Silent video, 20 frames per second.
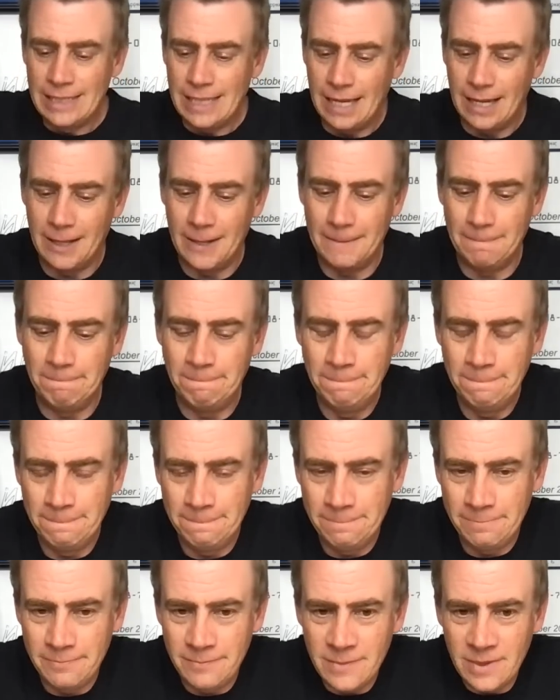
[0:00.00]

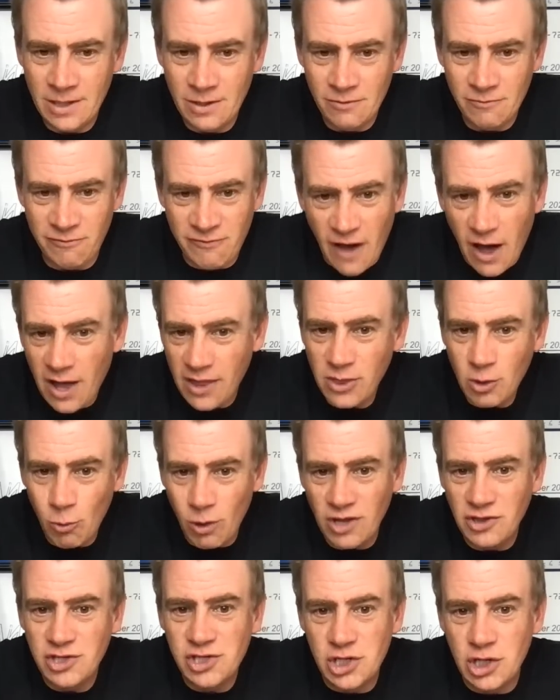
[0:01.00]
Find the
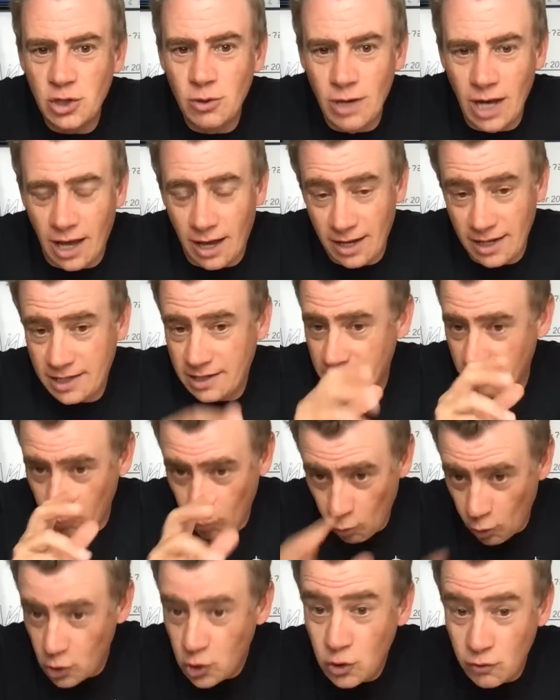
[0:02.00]
ones that you like and
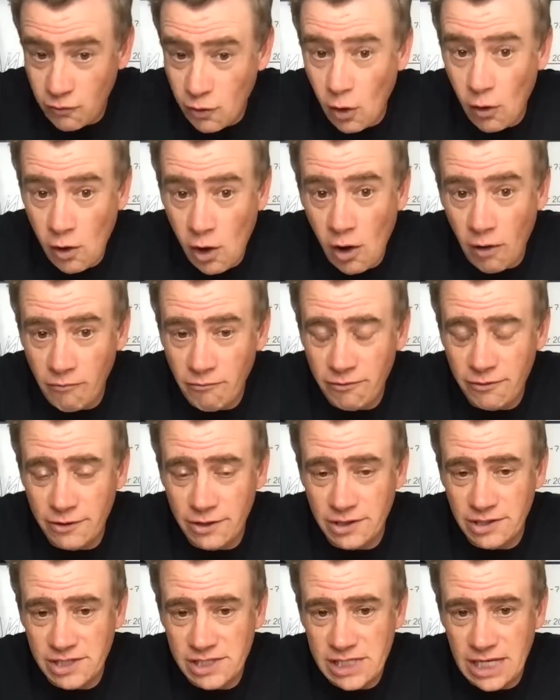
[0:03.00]
what you've got
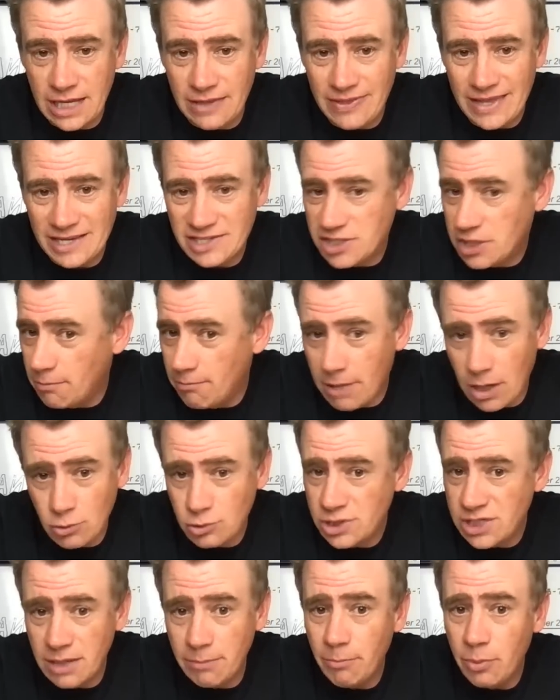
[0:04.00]
confidence in. That's the
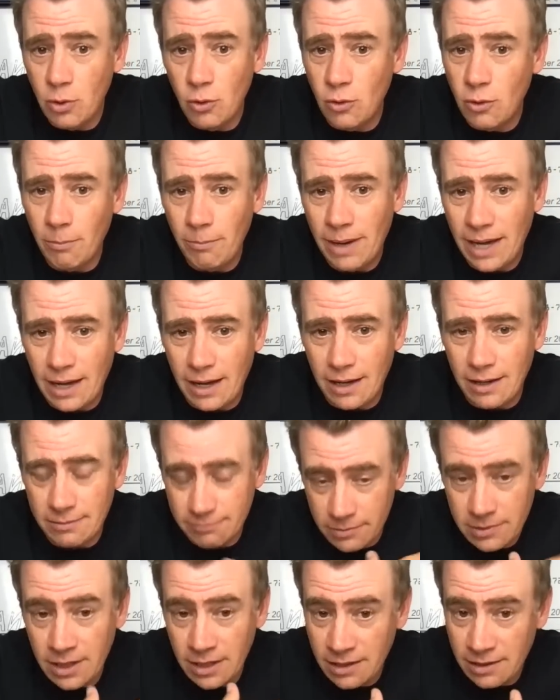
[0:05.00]
most important part,
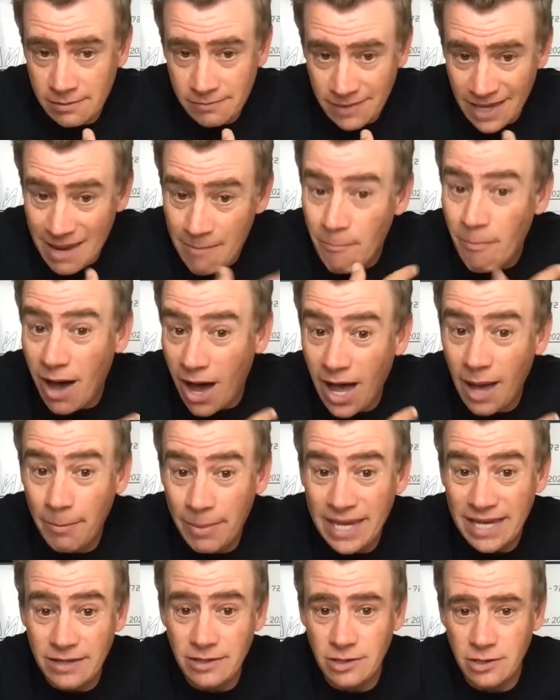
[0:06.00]
in my
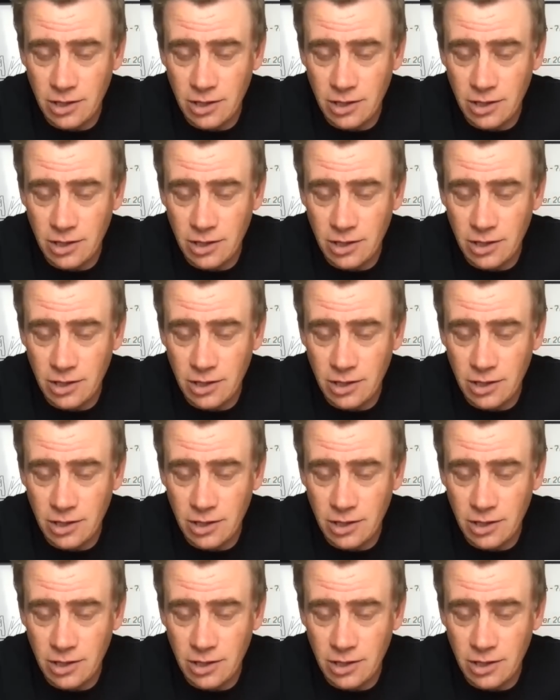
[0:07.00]
opinion.